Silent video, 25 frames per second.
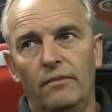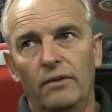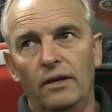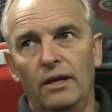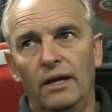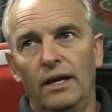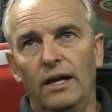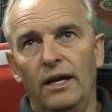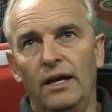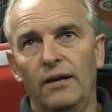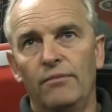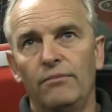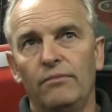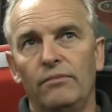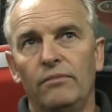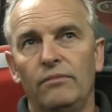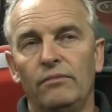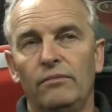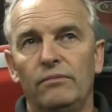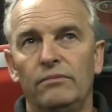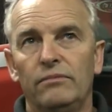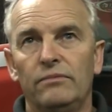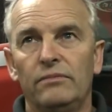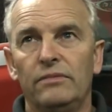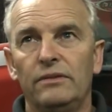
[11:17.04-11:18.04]
There
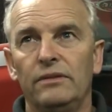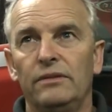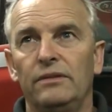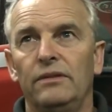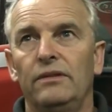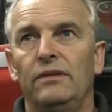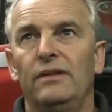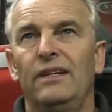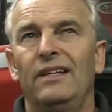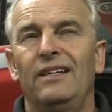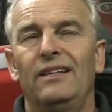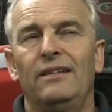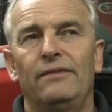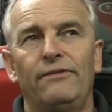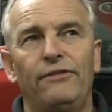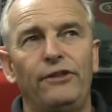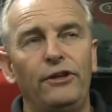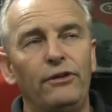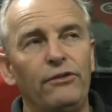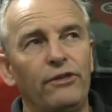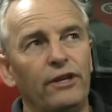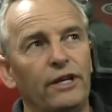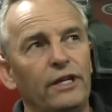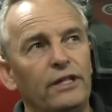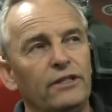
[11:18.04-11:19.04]
are a
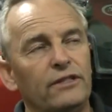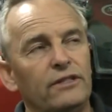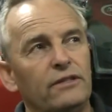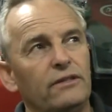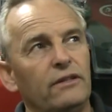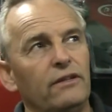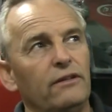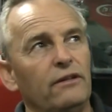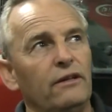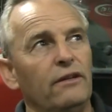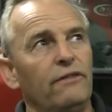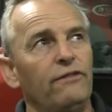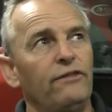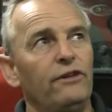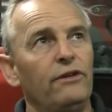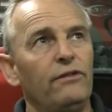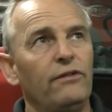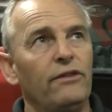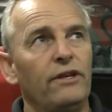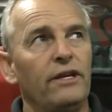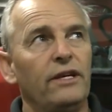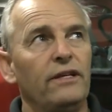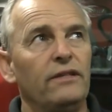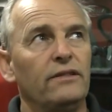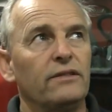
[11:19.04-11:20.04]
few things
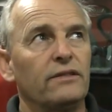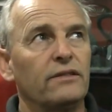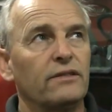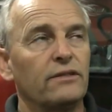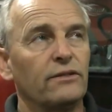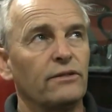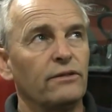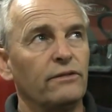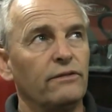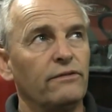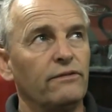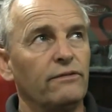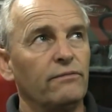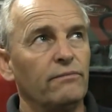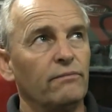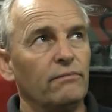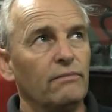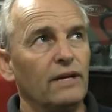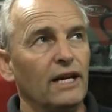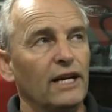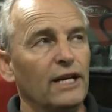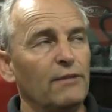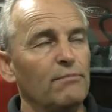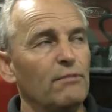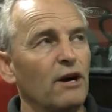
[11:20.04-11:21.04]
sort of
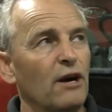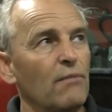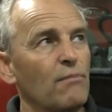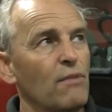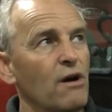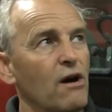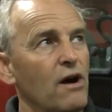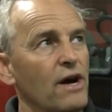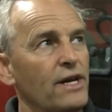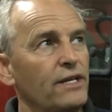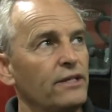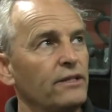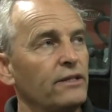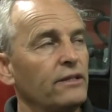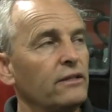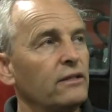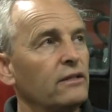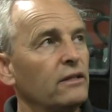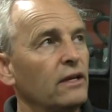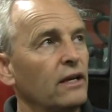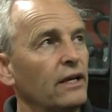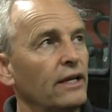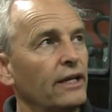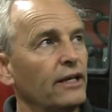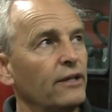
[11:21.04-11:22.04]
mull in my mind
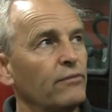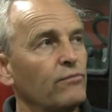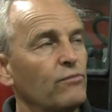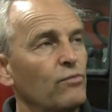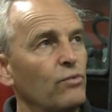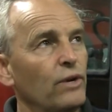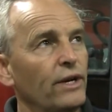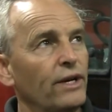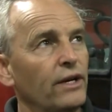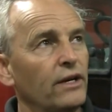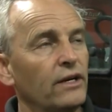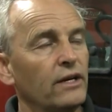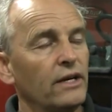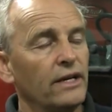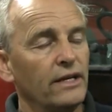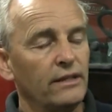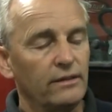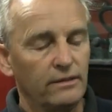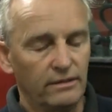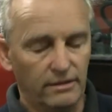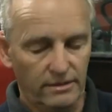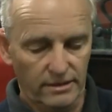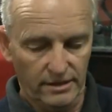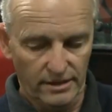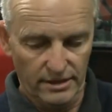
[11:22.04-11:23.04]
when I,
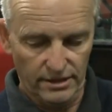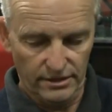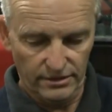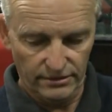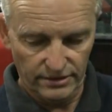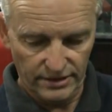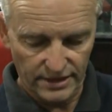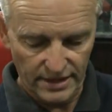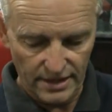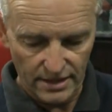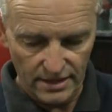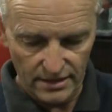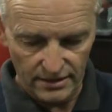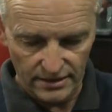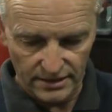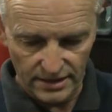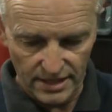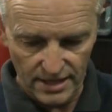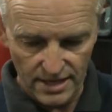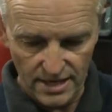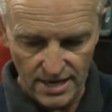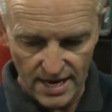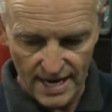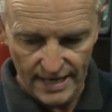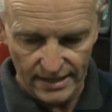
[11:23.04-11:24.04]
when I see
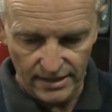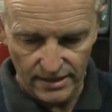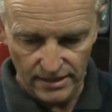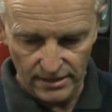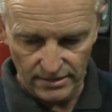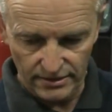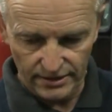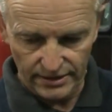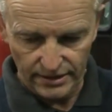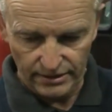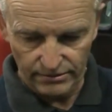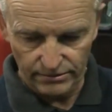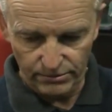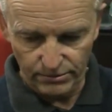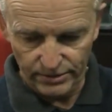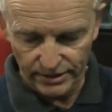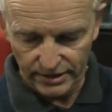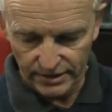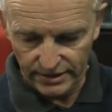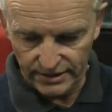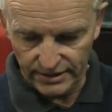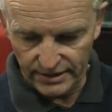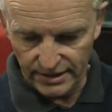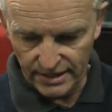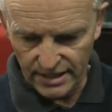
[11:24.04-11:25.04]

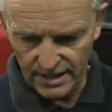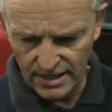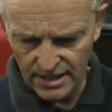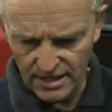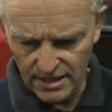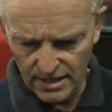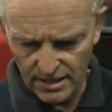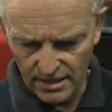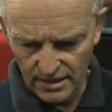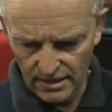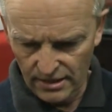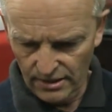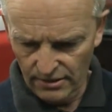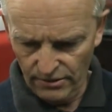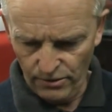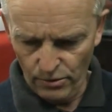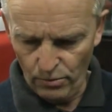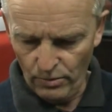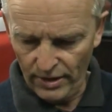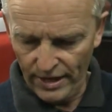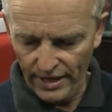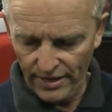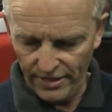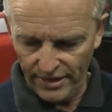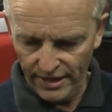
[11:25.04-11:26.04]
the
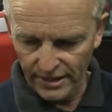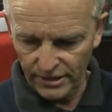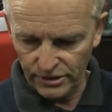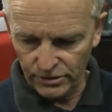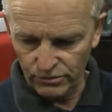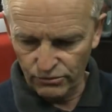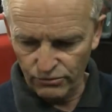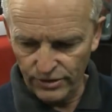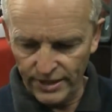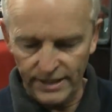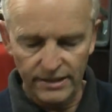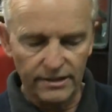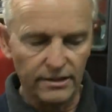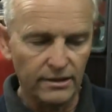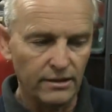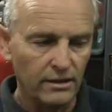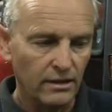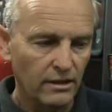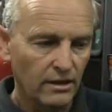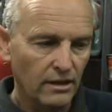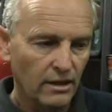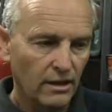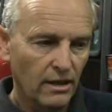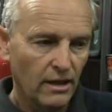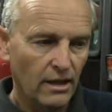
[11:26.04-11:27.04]
way things are written,
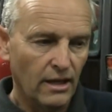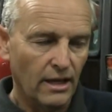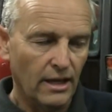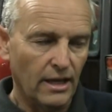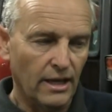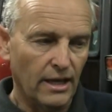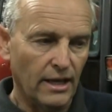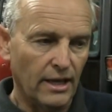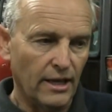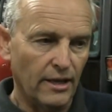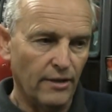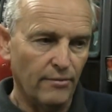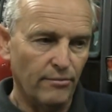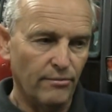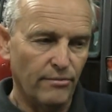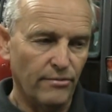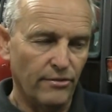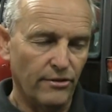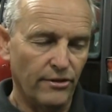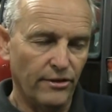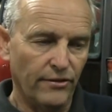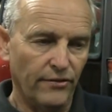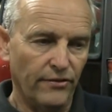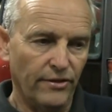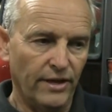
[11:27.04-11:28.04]

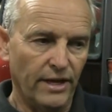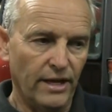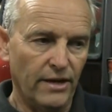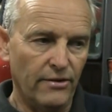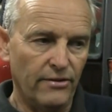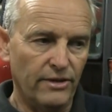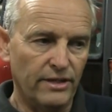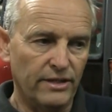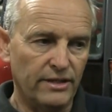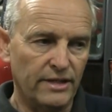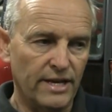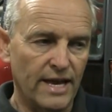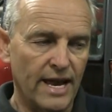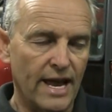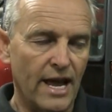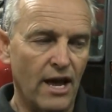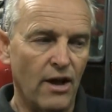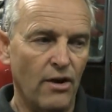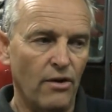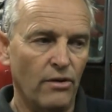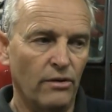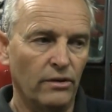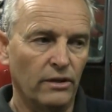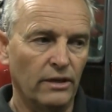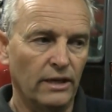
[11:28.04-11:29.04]
that there's
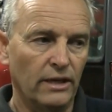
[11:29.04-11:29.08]
now